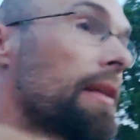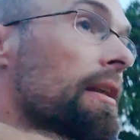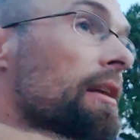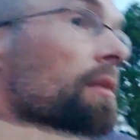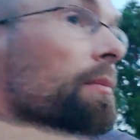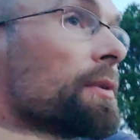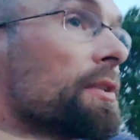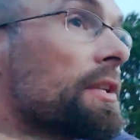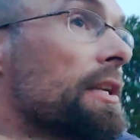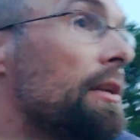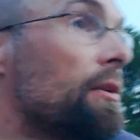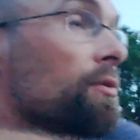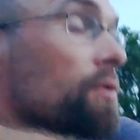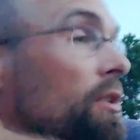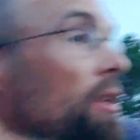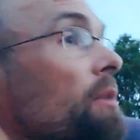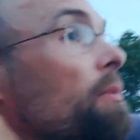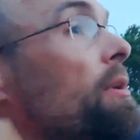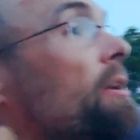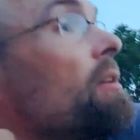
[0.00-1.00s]
now the mosquitoes are
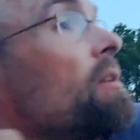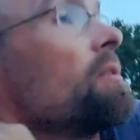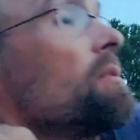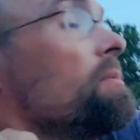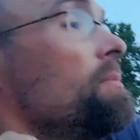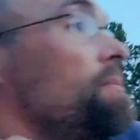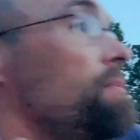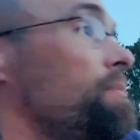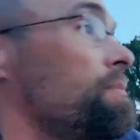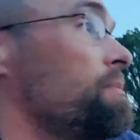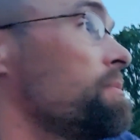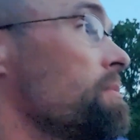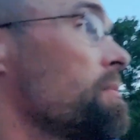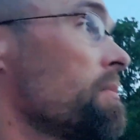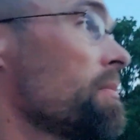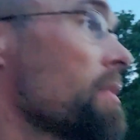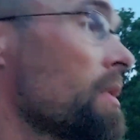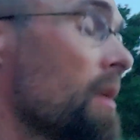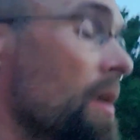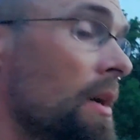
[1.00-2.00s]
coming out.
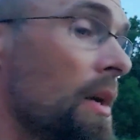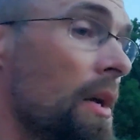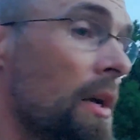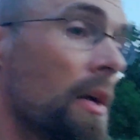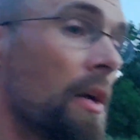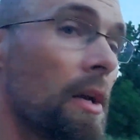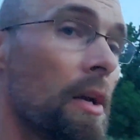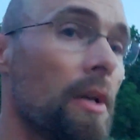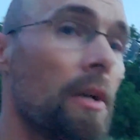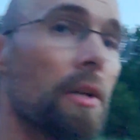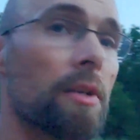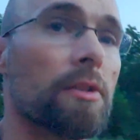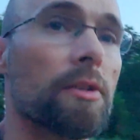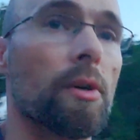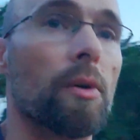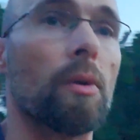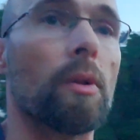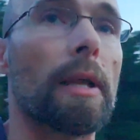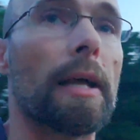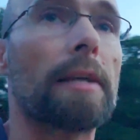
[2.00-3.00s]

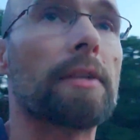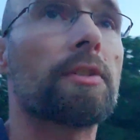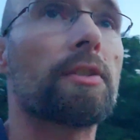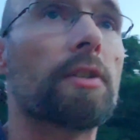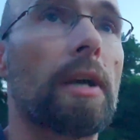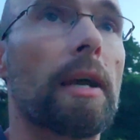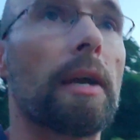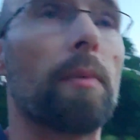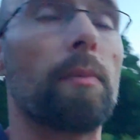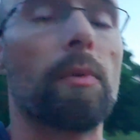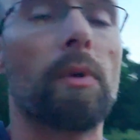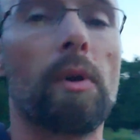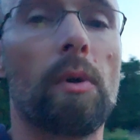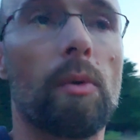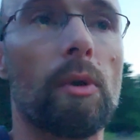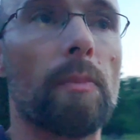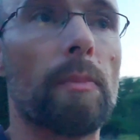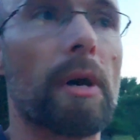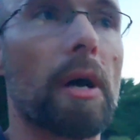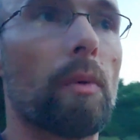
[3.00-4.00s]
So last time
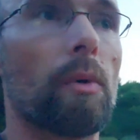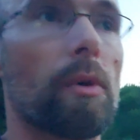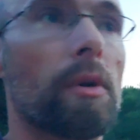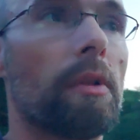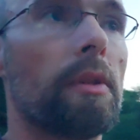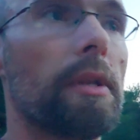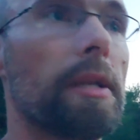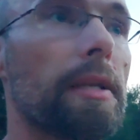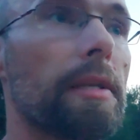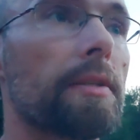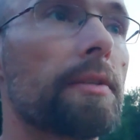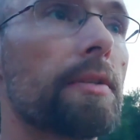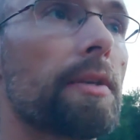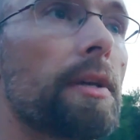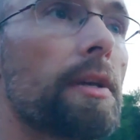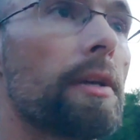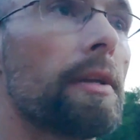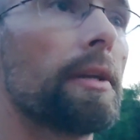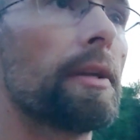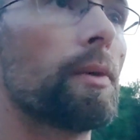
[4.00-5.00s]
we bought one of these,
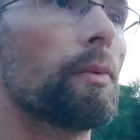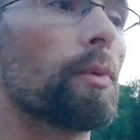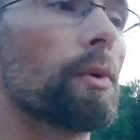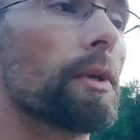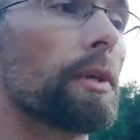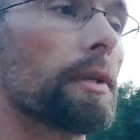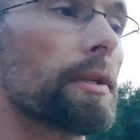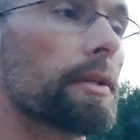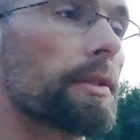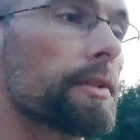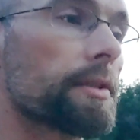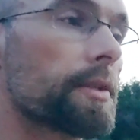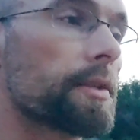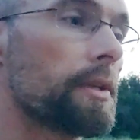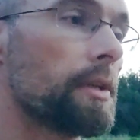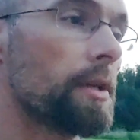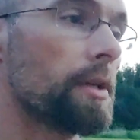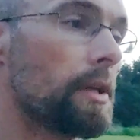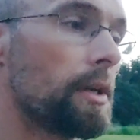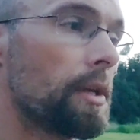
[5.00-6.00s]
it was,
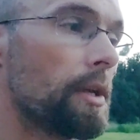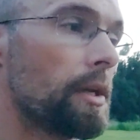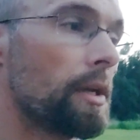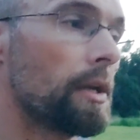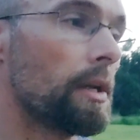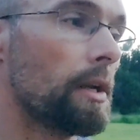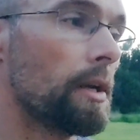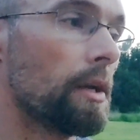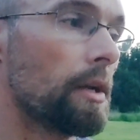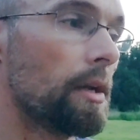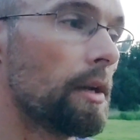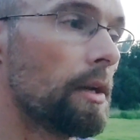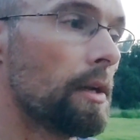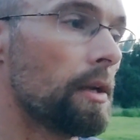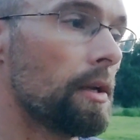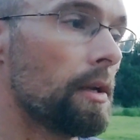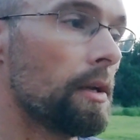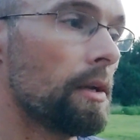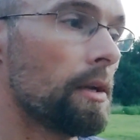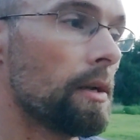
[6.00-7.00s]

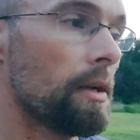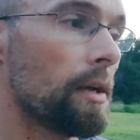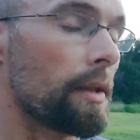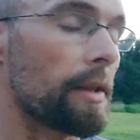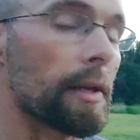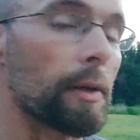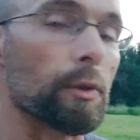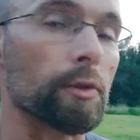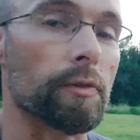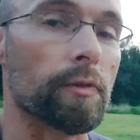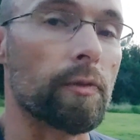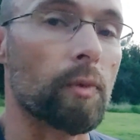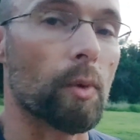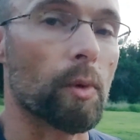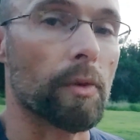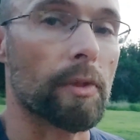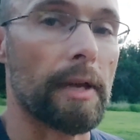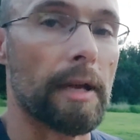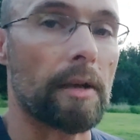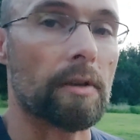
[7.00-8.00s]
I think it was
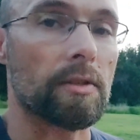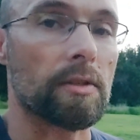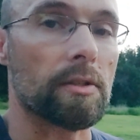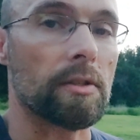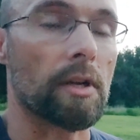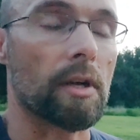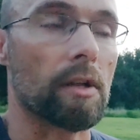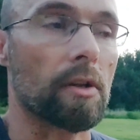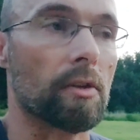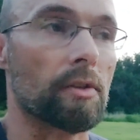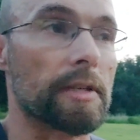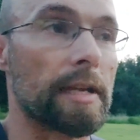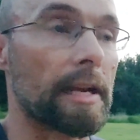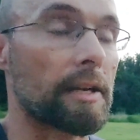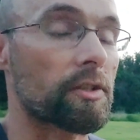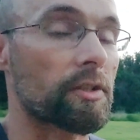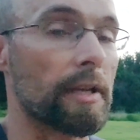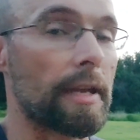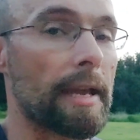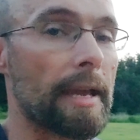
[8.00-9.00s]
$4,000, and I
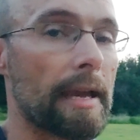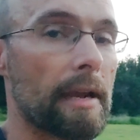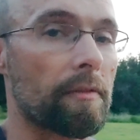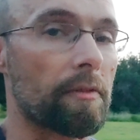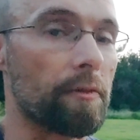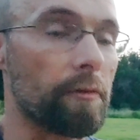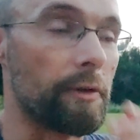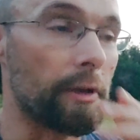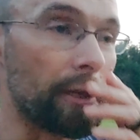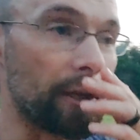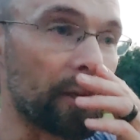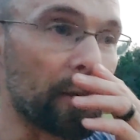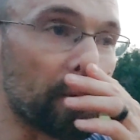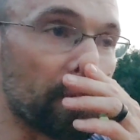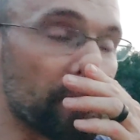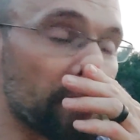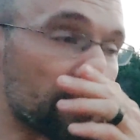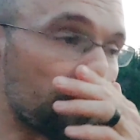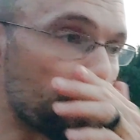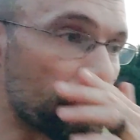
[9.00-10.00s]
actually have a video
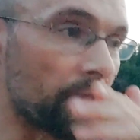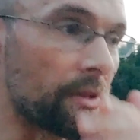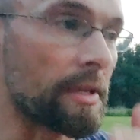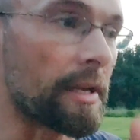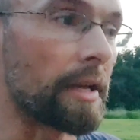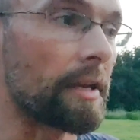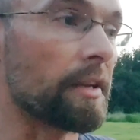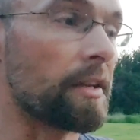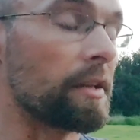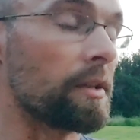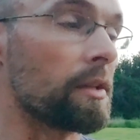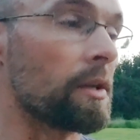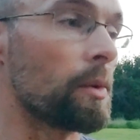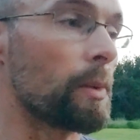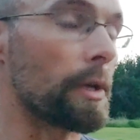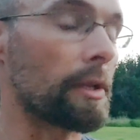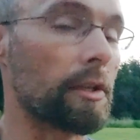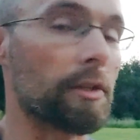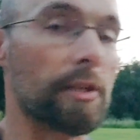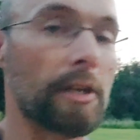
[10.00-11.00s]
of us putting that in. We
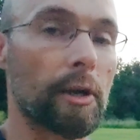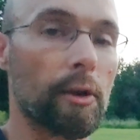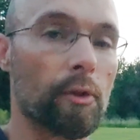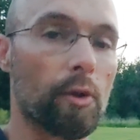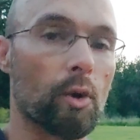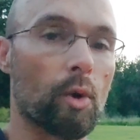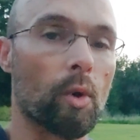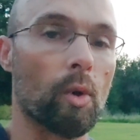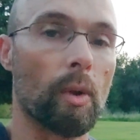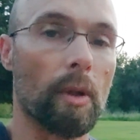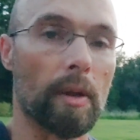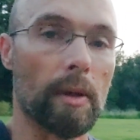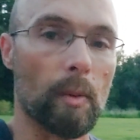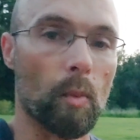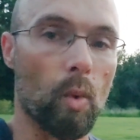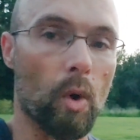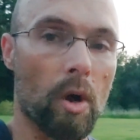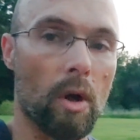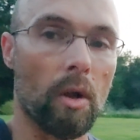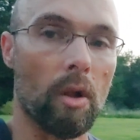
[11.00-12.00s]
had to tear the whole
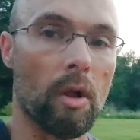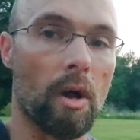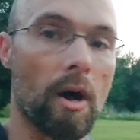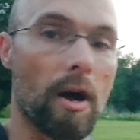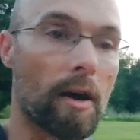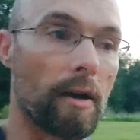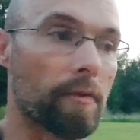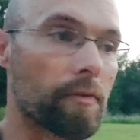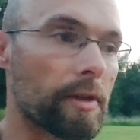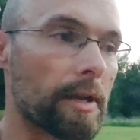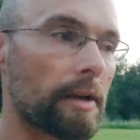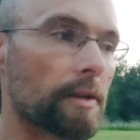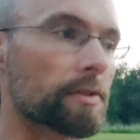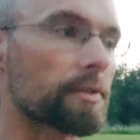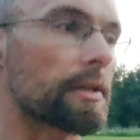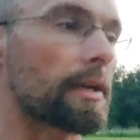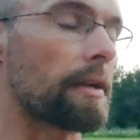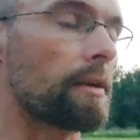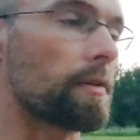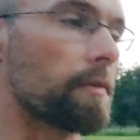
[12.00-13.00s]
wall off the
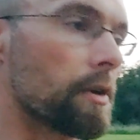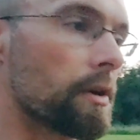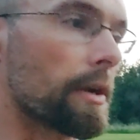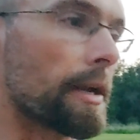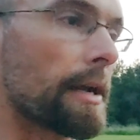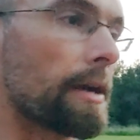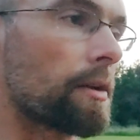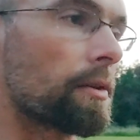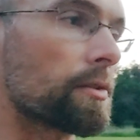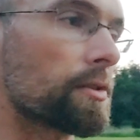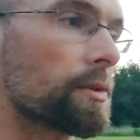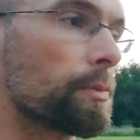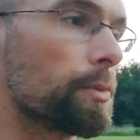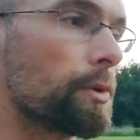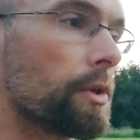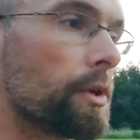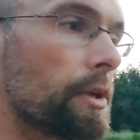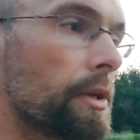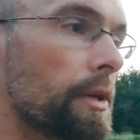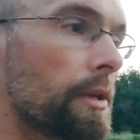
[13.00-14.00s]
outside of our house to
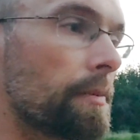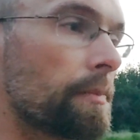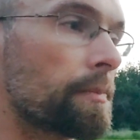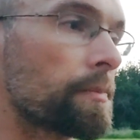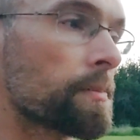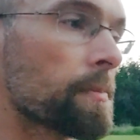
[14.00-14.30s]
put it in.